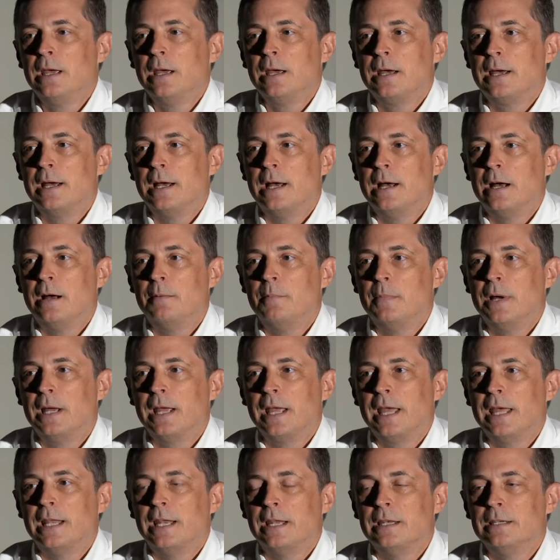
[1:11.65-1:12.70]

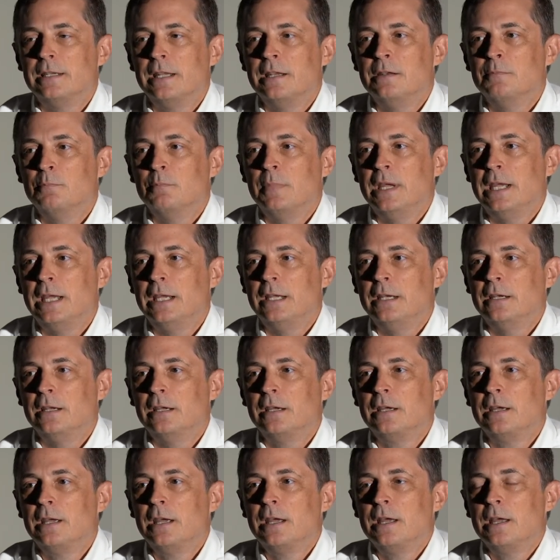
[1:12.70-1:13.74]
And it didn't mean
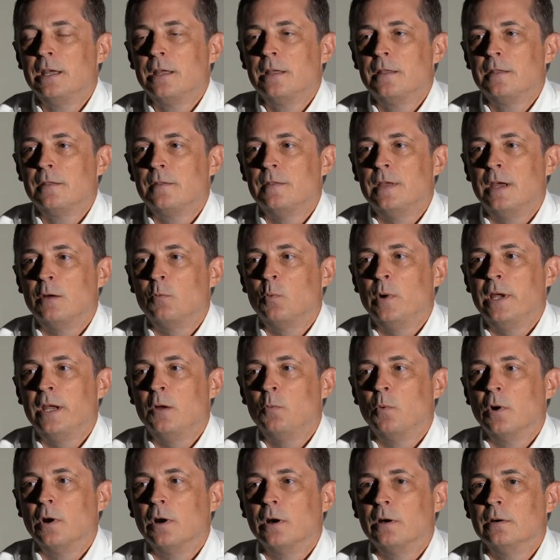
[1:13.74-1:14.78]
that we
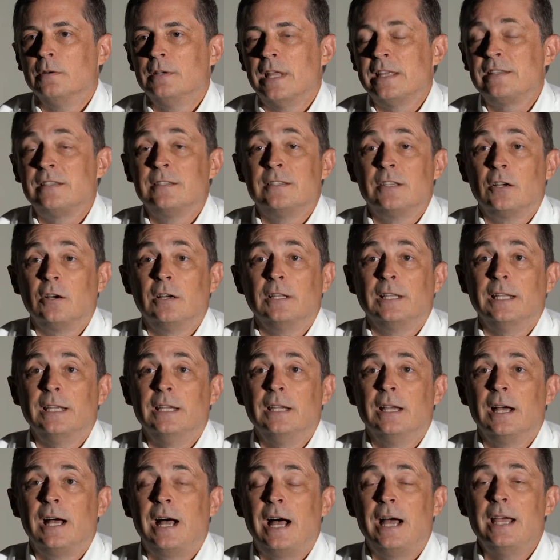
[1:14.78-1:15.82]
were necessarily
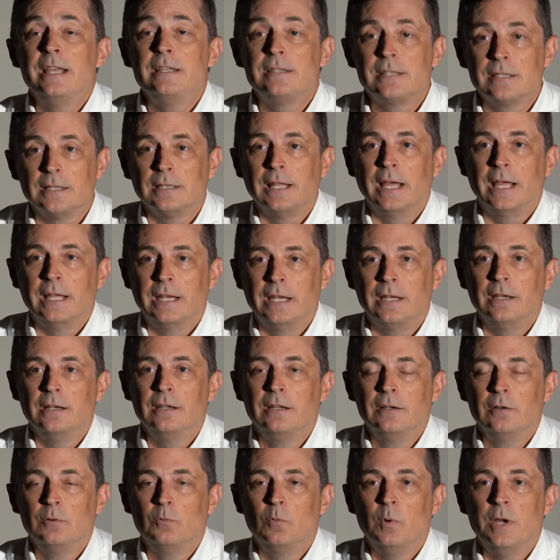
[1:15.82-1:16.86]
isolated.
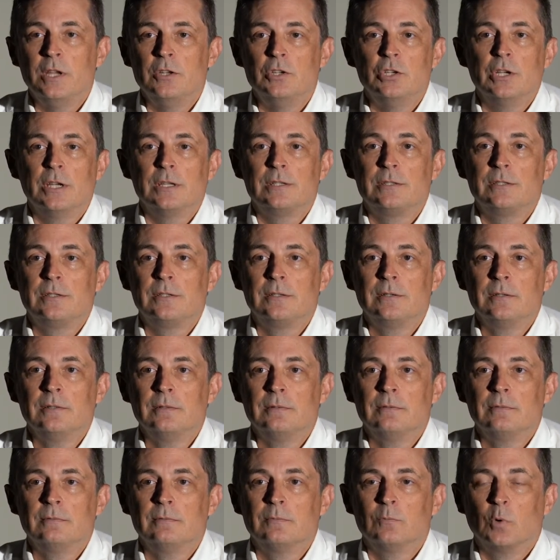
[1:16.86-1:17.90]
We just
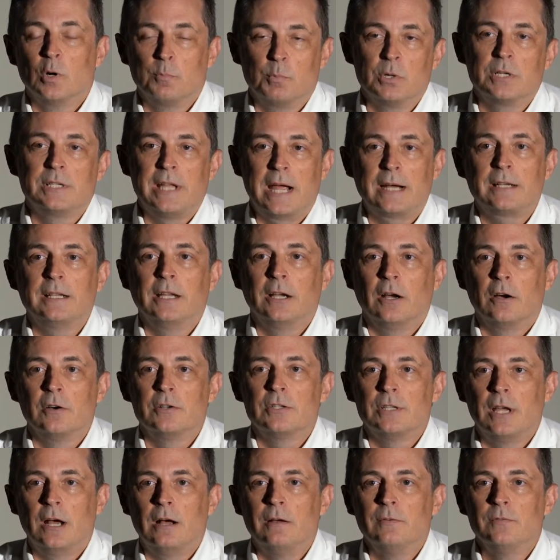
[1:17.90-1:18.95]
were protecting
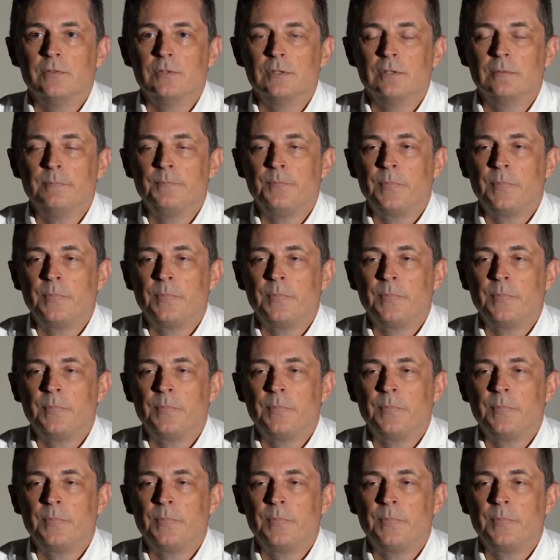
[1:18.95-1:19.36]
ourselves.